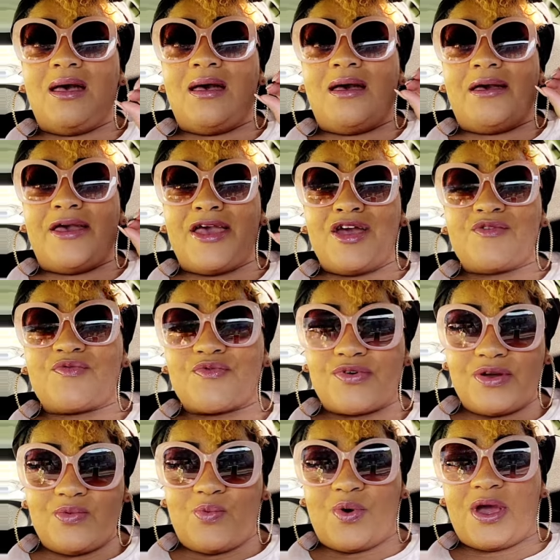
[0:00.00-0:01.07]

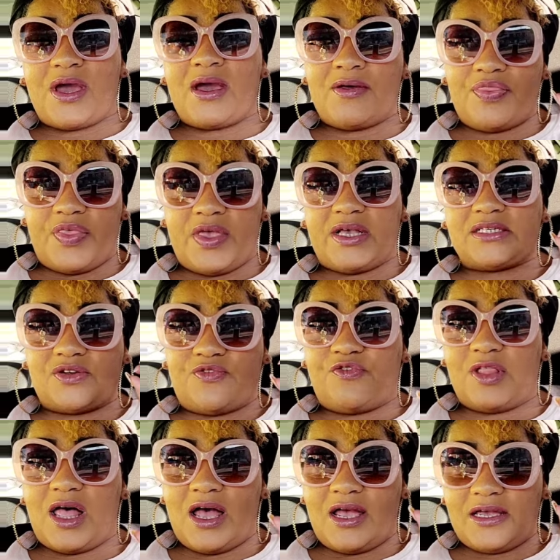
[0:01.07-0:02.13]
everywhere things are
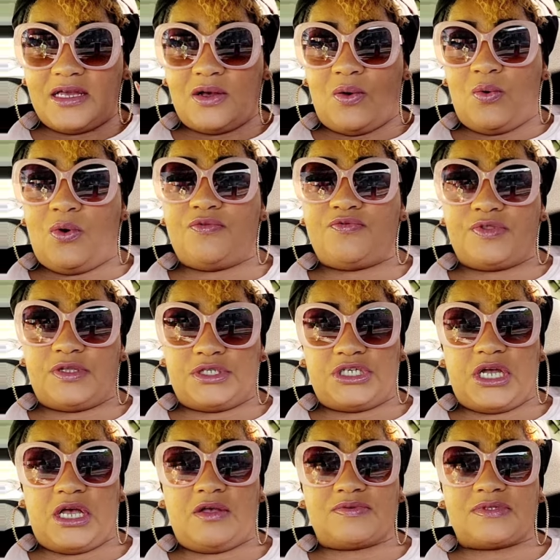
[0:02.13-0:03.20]
flying off the
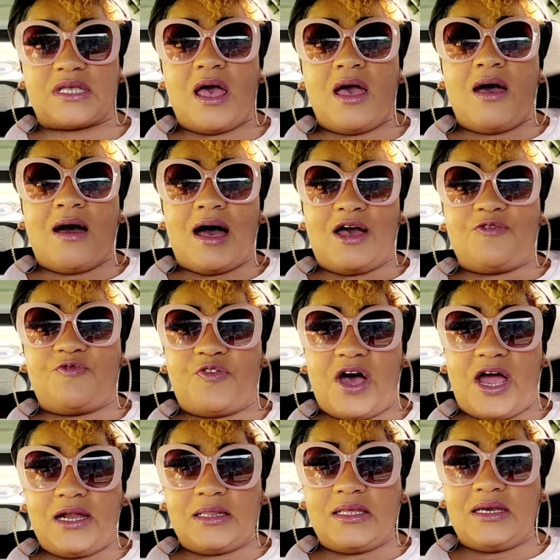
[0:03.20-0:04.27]
shelves. I
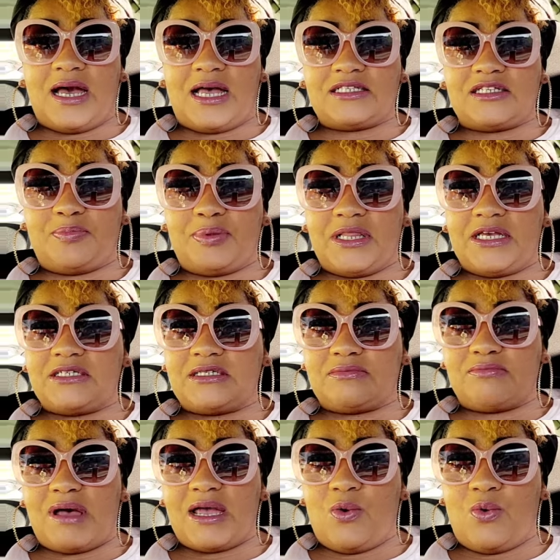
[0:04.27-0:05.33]
finally got to place
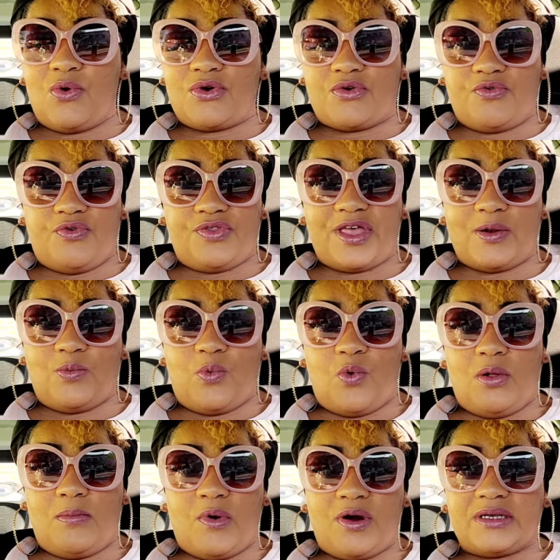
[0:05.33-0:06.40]
my order for that
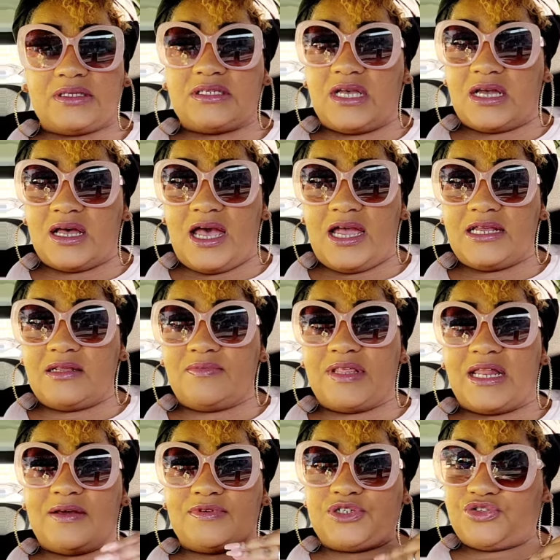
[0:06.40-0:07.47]
Walmart tech item
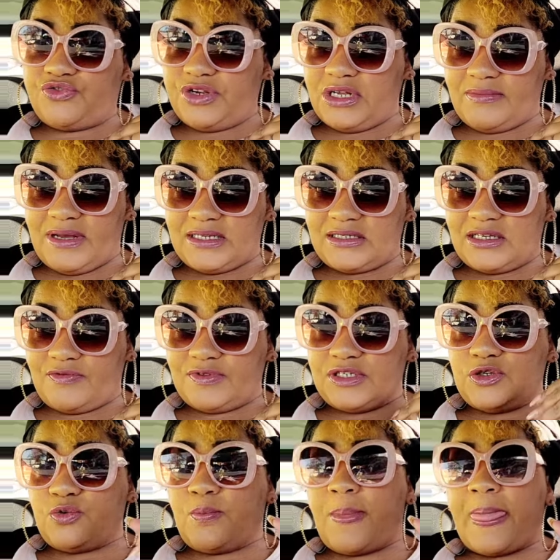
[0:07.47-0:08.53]
that I was treating myself
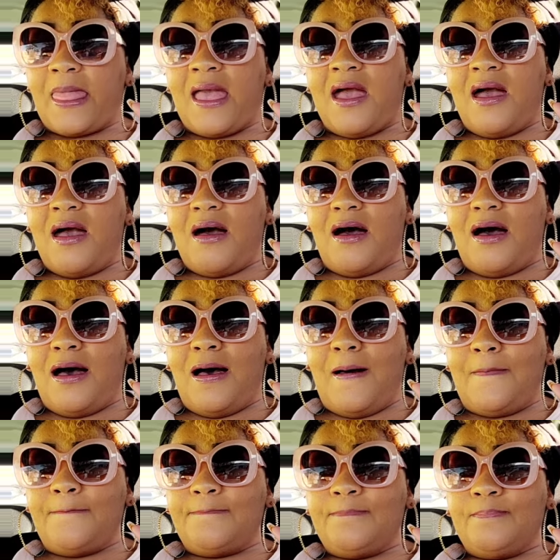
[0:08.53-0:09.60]
to. Um,